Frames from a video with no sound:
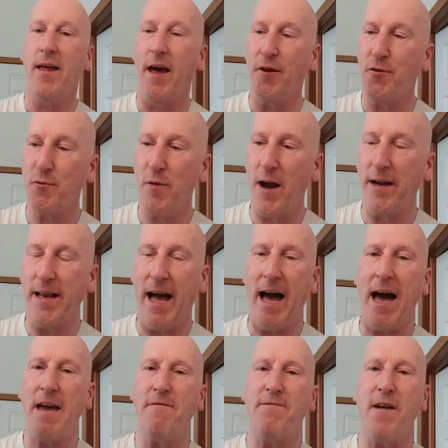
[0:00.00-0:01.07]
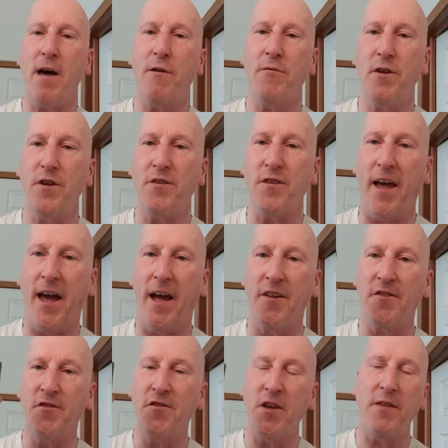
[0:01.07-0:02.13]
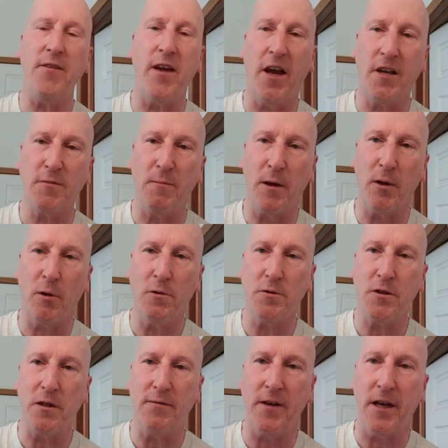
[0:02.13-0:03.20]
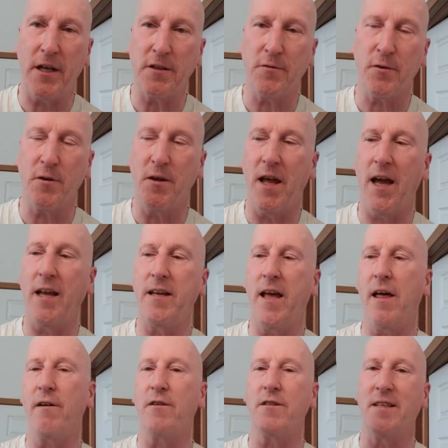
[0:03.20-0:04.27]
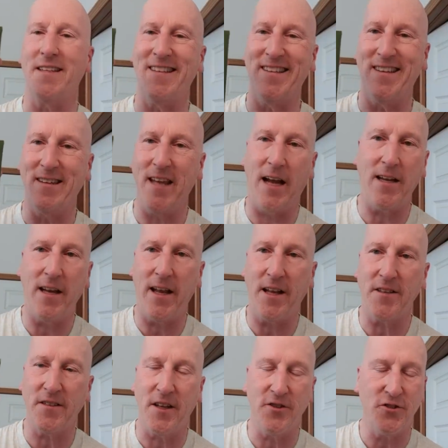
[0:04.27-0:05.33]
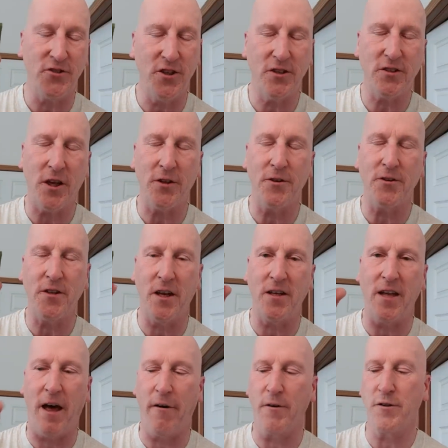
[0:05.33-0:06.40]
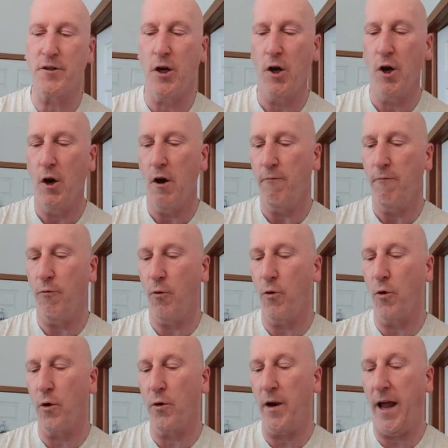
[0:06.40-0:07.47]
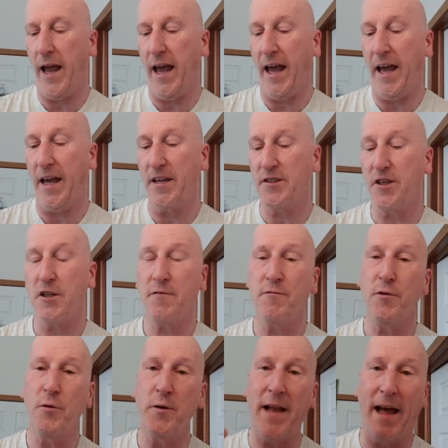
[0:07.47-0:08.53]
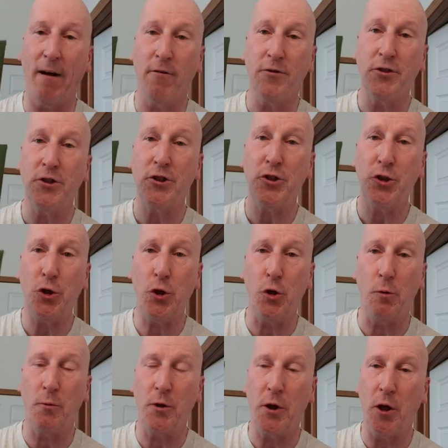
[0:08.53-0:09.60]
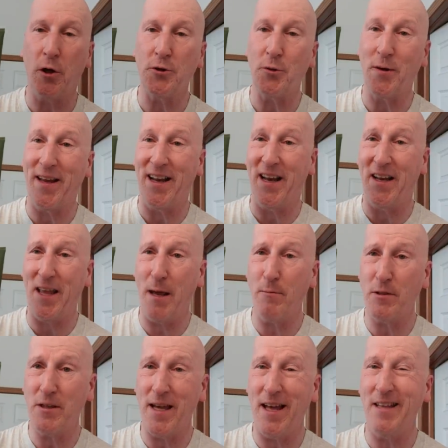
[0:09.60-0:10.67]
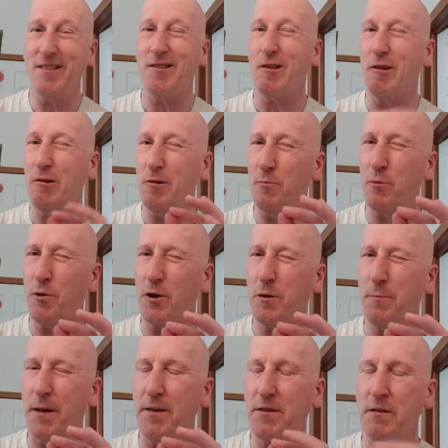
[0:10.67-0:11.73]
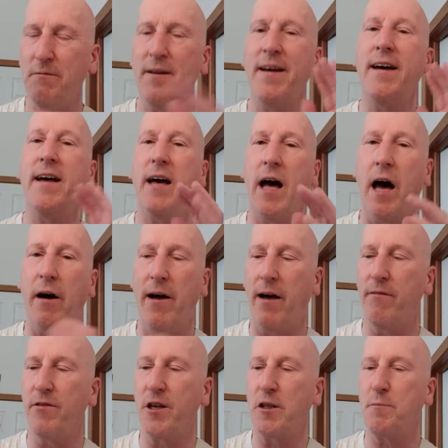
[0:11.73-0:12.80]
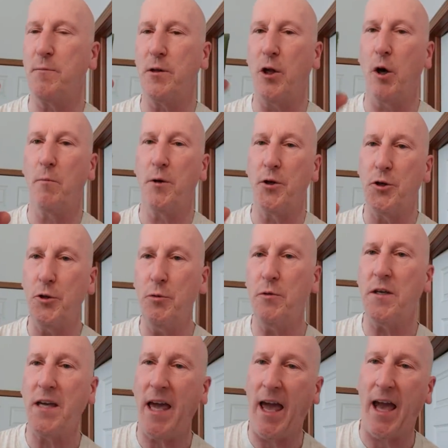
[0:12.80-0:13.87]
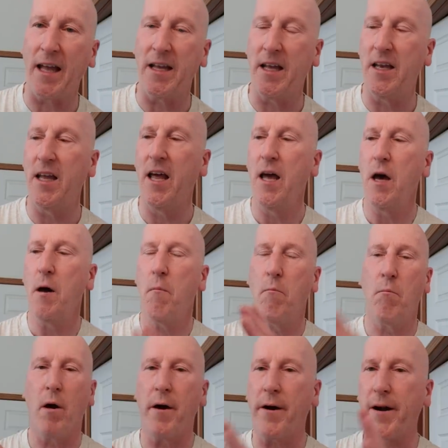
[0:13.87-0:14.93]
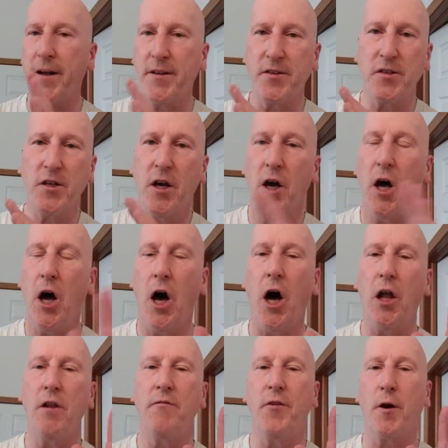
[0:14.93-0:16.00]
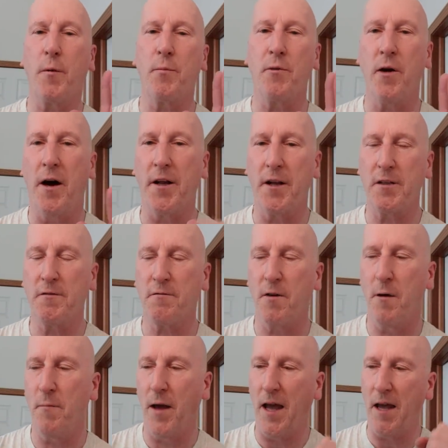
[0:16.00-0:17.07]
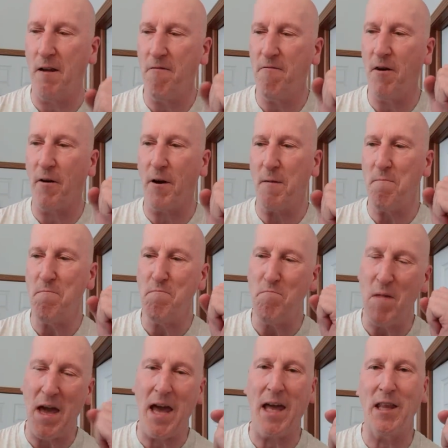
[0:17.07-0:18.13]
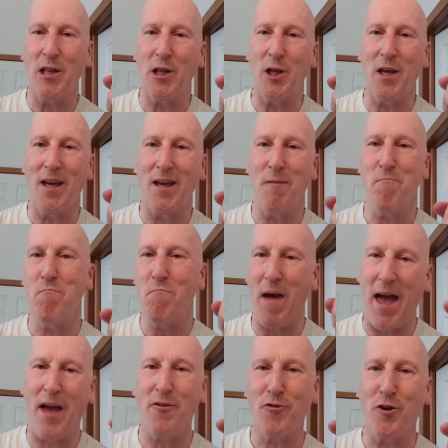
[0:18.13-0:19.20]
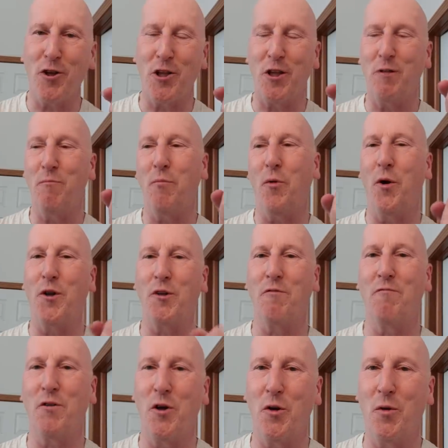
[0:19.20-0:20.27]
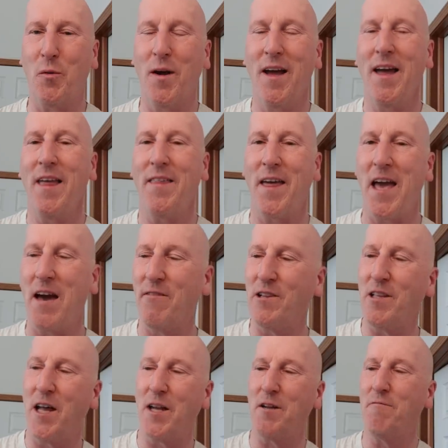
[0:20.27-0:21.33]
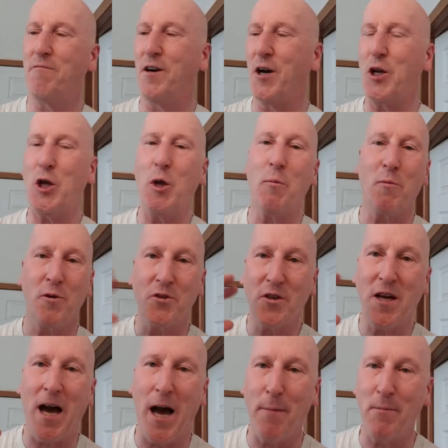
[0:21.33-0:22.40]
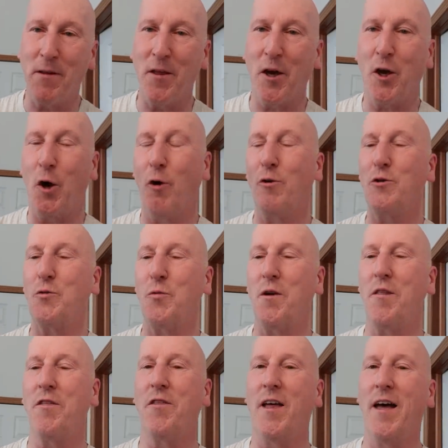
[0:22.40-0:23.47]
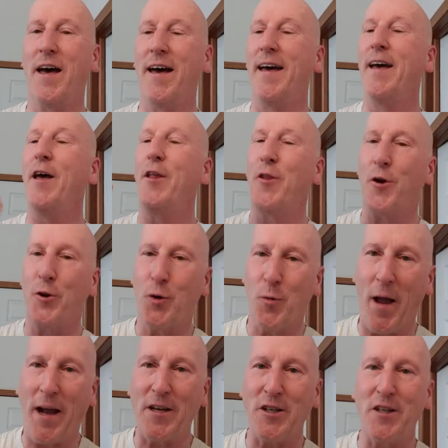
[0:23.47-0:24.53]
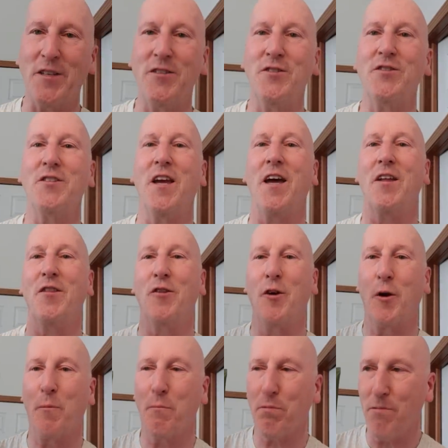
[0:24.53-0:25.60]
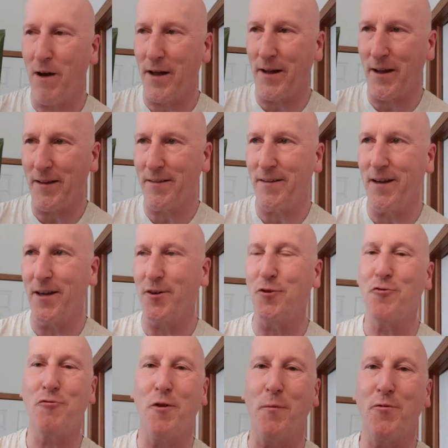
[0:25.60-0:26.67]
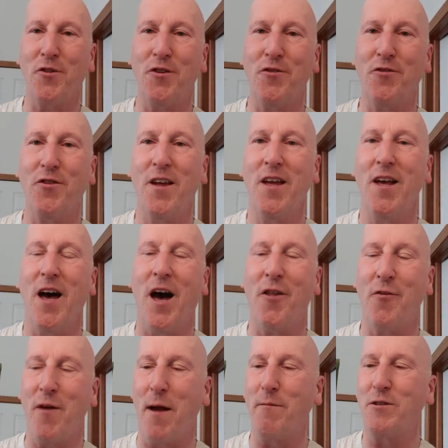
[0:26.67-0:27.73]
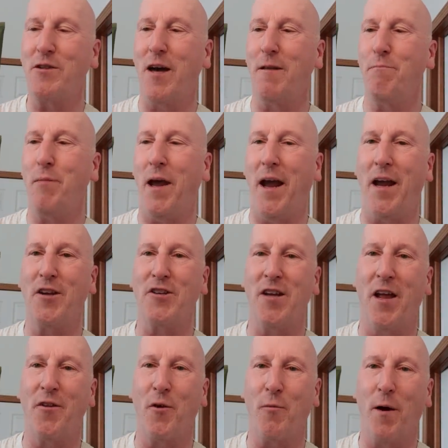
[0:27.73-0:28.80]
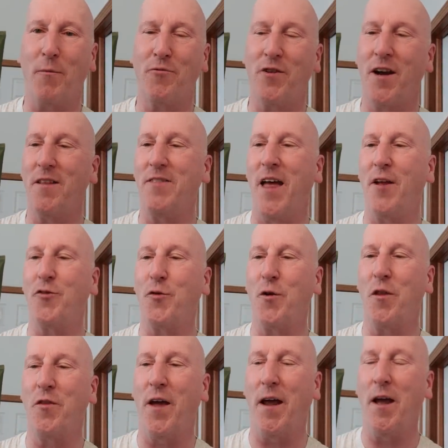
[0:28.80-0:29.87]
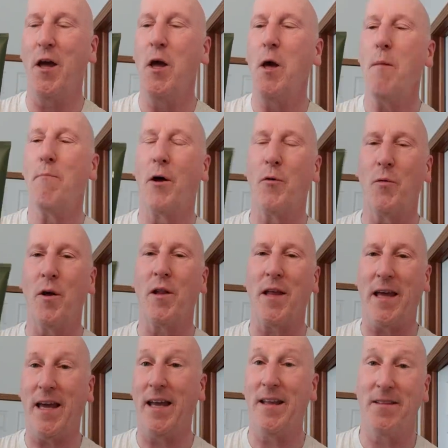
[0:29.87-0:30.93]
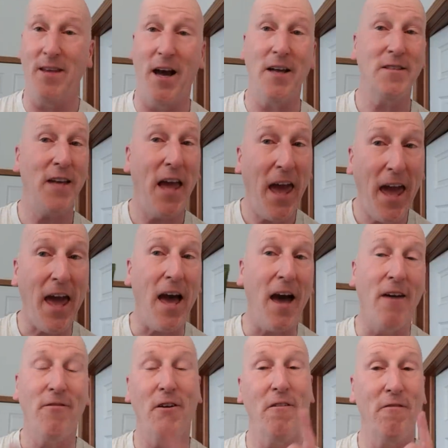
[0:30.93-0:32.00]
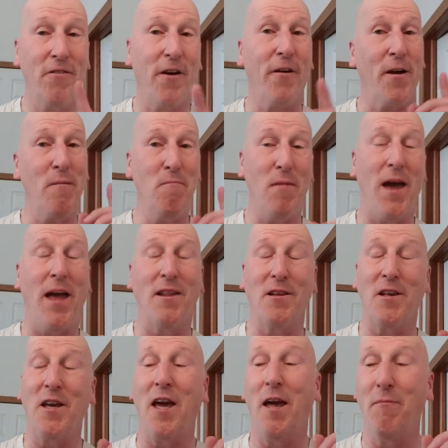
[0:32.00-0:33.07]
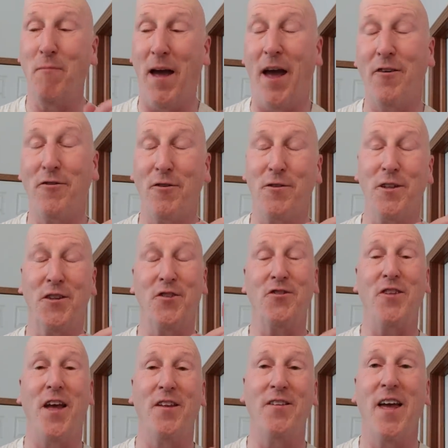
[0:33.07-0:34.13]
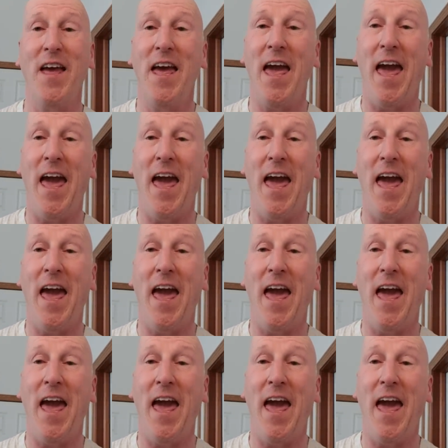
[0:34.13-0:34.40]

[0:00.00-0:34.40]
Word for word: That's right, I found this at CVS, my local CVS for $9.99, just under $10 for a six fluid ounce tube. You can also get it on Amazon, it's a little more expensive. I'll have links below, but Duke Cannon markets all of their products from a very manly, masculine point of view. They have a lot of uh, humorous copy that goes with uh, their directions and their product uh, descriptions on their Amazon page and on their website, that sort of thing. But really, it does have a very manly and masculine scent.